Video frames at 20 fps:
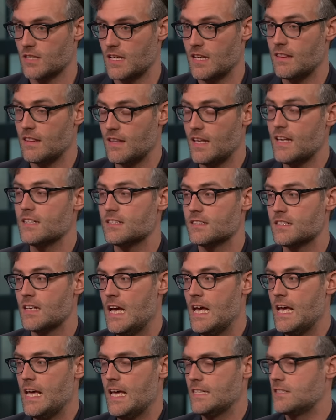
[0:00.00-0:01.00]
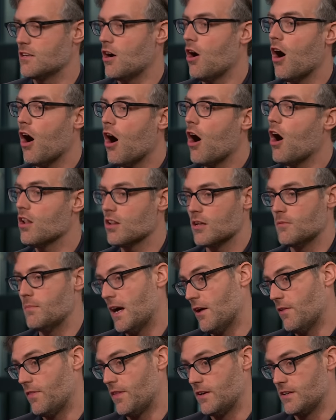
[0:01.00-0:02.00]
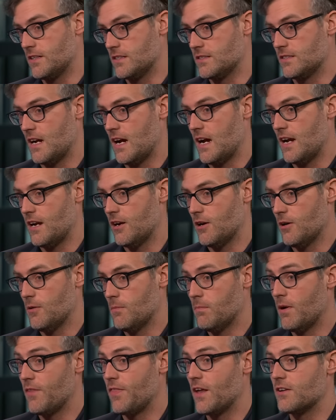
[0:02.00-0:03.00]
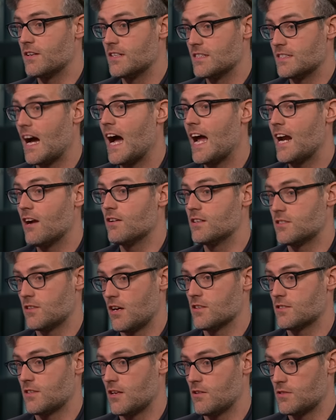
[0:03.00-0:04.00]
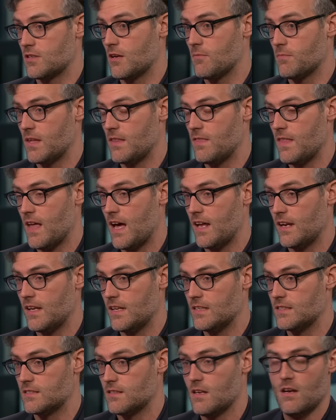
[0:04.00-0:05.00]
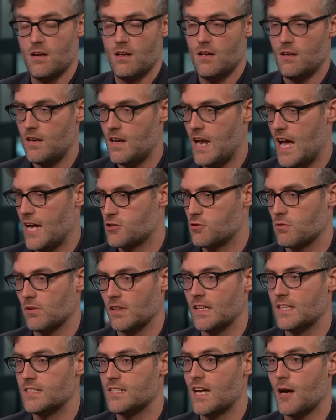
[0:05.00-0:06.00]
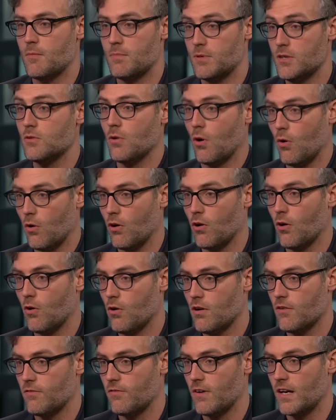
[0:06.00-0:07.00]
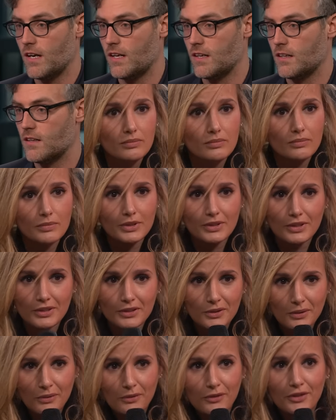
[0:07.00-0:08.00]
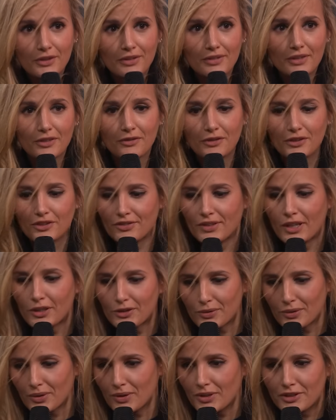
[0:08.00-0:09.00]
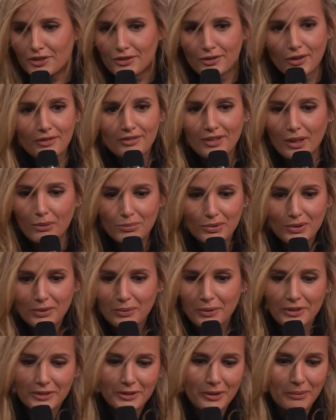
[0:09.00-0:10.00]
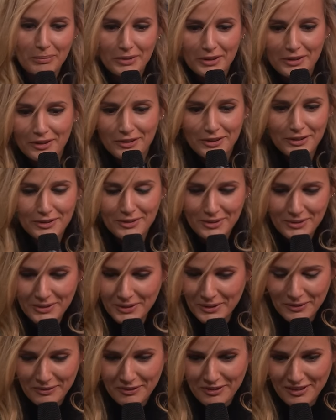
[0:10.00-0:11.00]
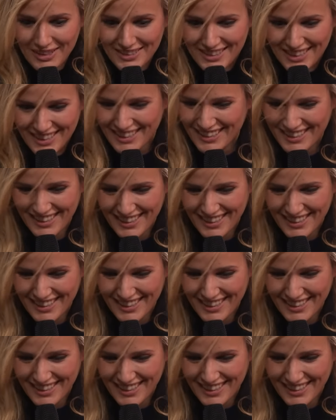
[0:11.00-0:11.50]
In this it's all about their desire, but their desire is also something that is naturally taboo or horrifying. But I don't think if it's natural, it's not taboo. We completely disagree on that.